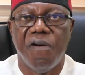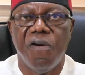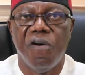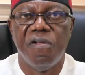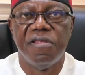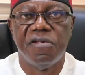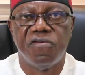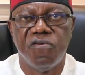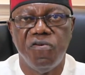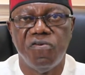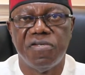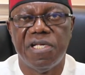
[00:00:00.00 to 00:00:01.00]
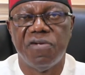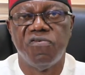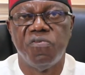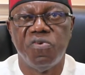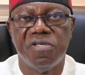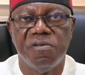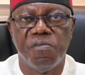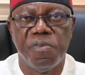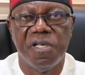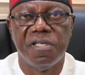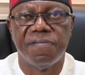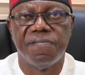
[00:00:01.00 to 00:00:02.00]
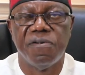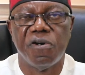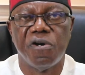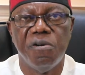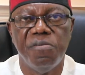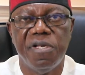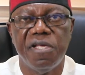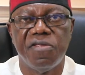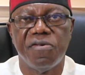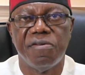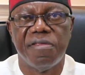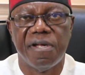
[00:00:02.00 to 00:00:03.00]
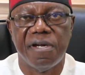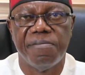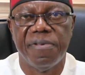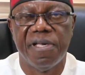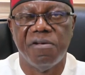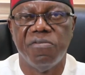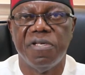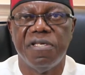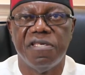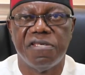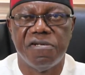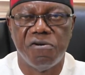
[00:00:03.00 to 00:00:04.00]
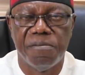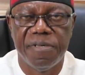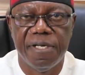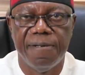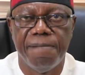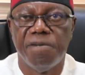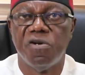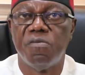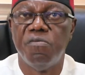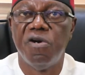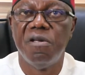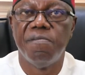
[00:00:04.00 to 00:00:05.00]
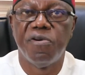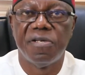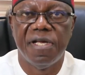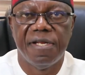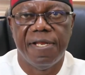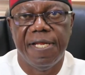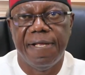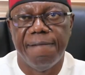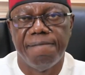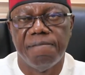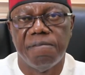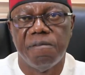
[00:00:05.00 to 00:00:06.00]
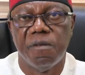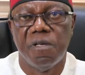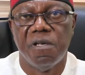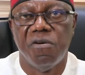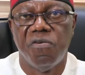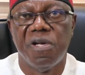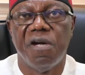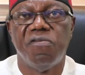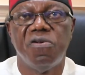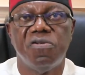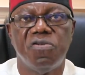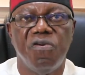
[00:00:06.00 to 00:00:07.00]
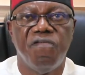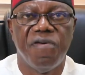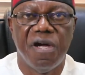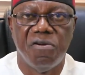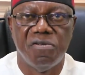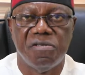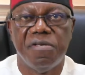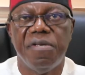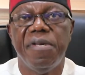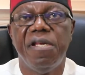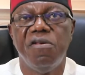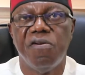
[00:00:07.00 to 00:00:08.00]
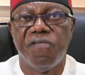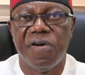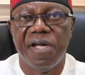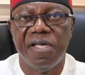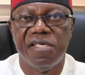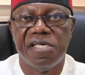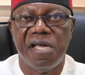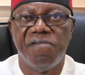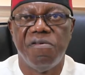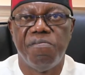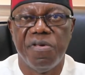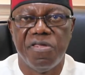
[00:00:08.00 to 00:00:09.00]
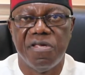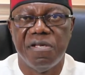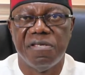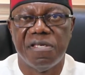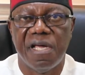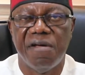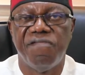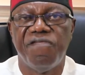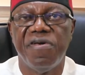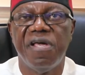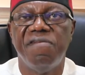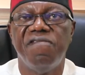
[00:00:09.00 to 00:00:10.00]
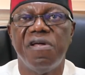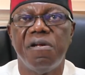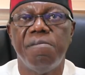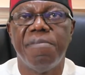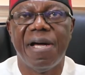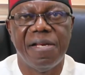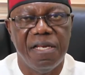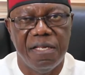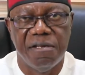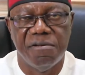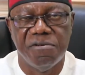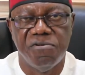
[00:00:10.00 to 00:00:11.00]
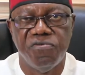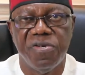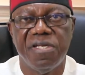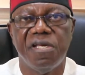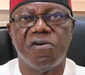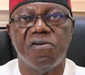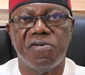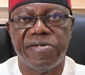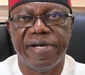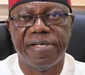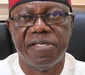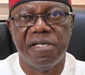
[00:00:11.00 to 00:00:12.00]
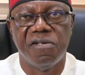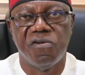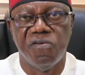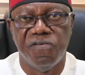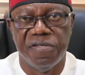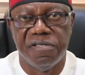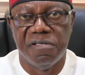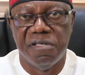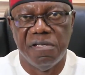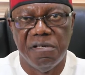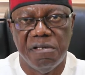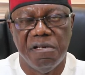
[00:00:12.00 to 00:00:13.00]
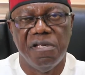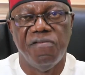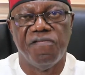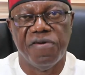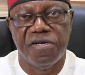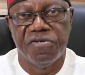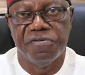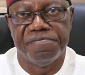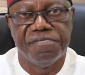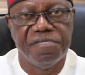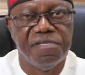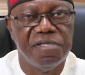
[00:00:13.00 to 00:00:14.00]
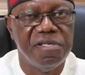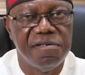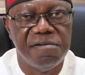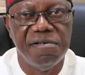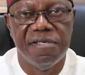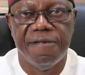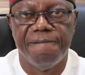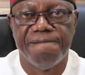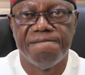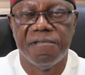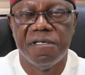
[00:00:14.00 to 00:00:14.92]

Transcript: all the tools that we put in place for combination therapy have been disrupted. But more importantly, we have also found many of our HIV patients have fared very badly when they contracted COVID infection. For this reason,